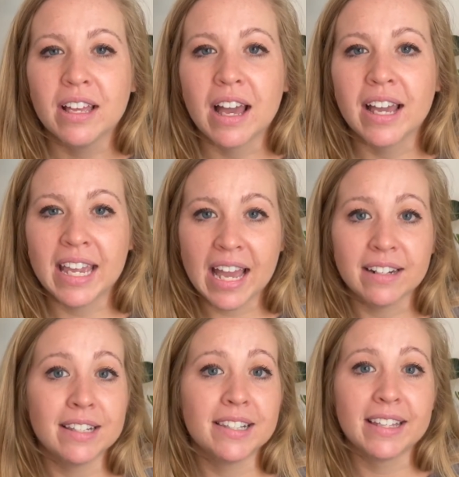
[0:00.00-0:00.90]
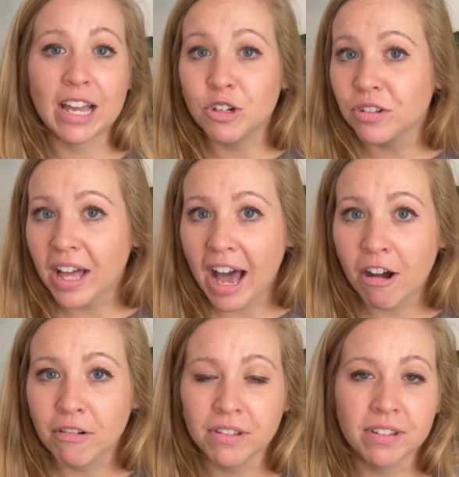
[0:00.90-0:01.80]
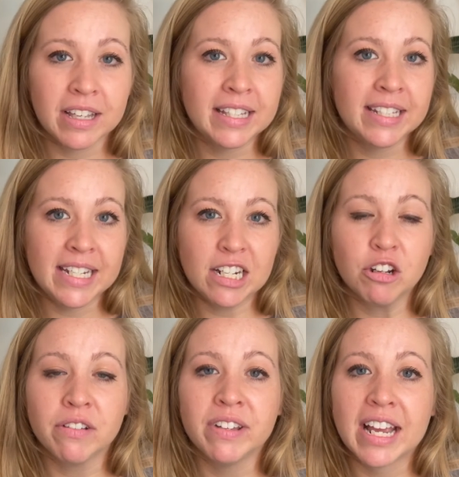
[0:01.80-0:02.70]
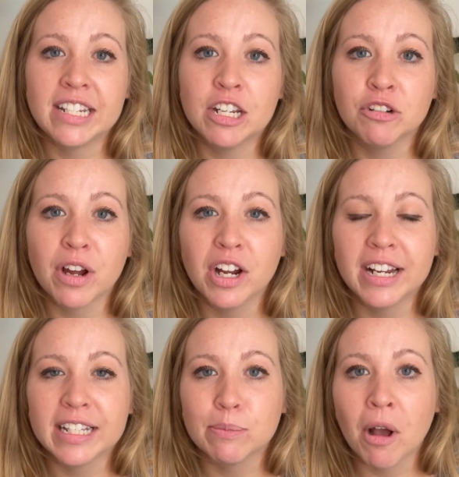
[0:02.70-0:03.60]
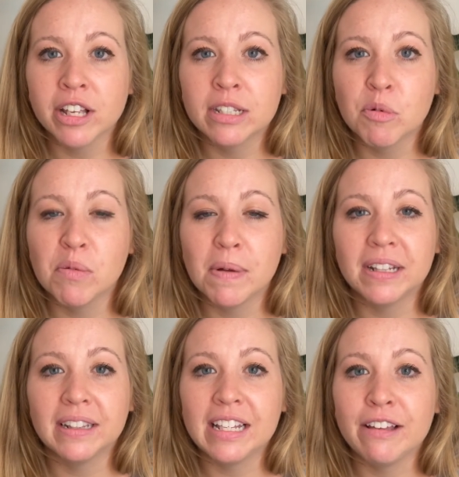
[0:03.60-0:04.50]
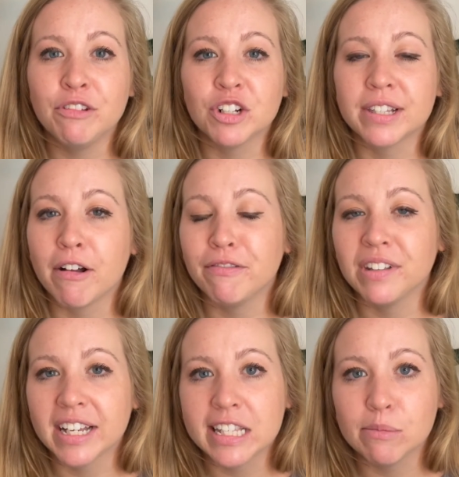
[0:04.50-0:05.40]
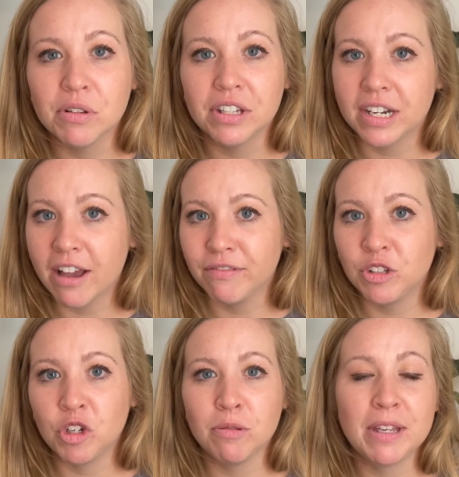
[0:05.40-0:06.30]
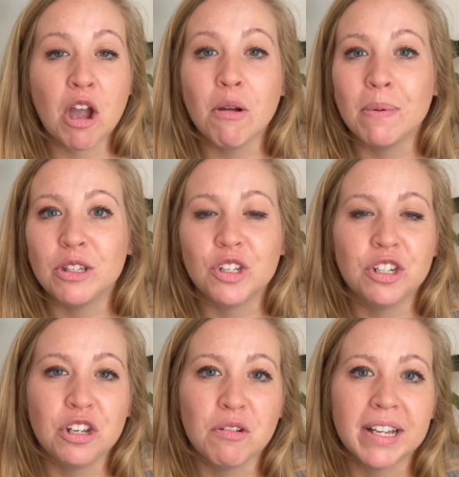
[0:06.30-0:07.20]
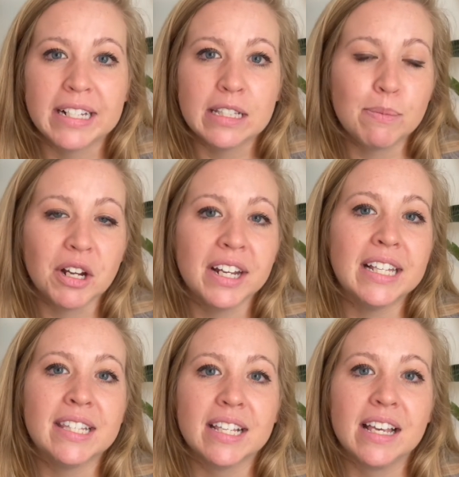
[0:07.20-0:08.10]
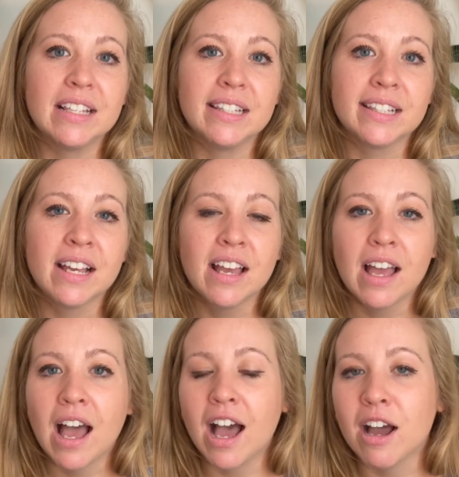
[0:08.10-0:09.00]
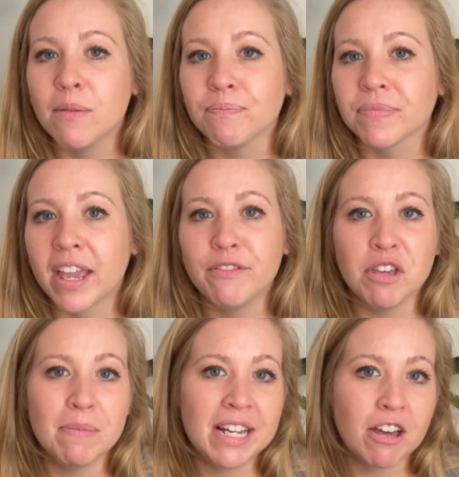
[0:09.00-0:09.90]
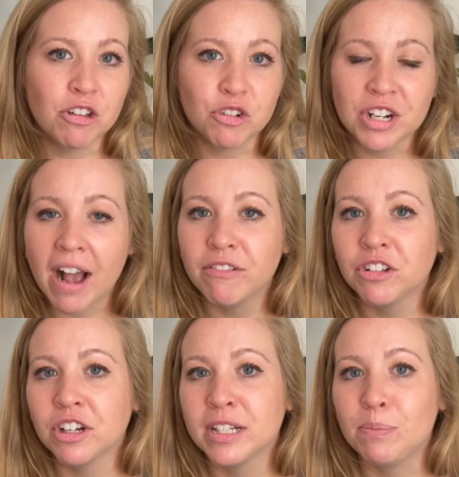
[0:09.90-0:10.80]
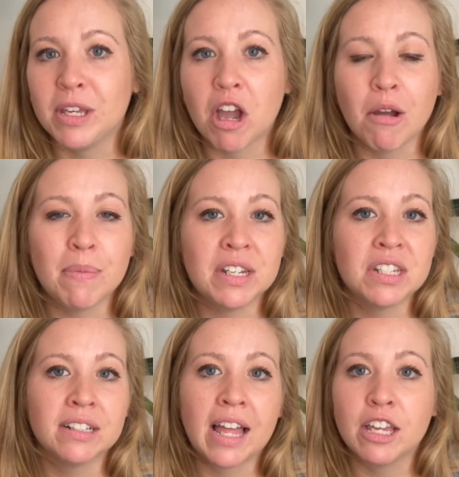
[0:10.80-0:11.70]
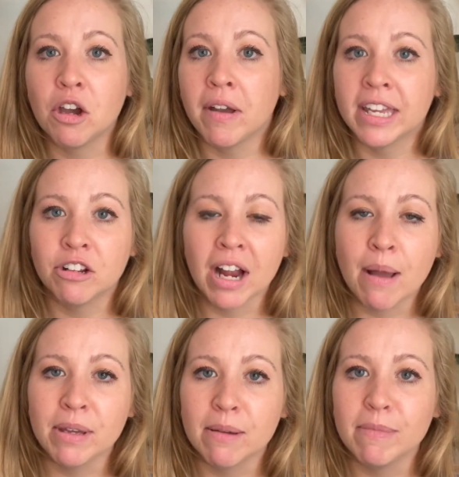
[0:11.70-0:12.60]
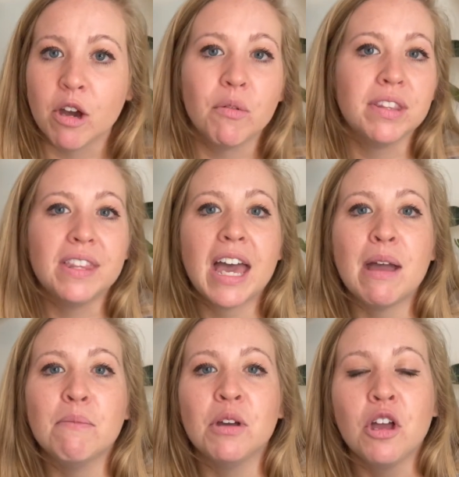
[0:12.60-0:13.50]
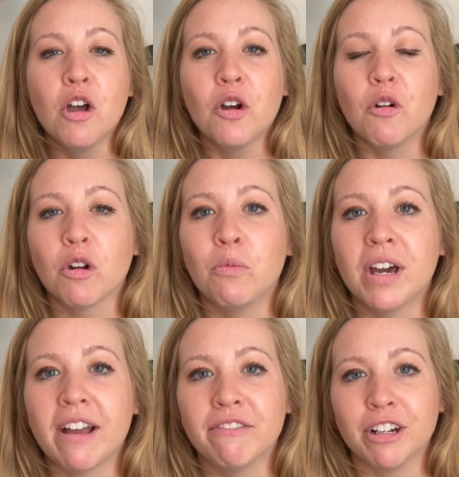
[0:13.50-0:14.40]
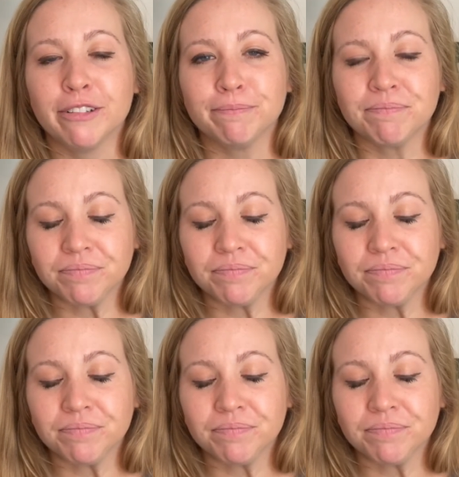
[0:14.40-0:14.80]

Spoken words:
again, schedule out as detailed of an itinerary as possible, but leave yourself flexible enough to be open to new experiences. If you meet other travelers, be open to like going and grabbing a meal with them, or whatever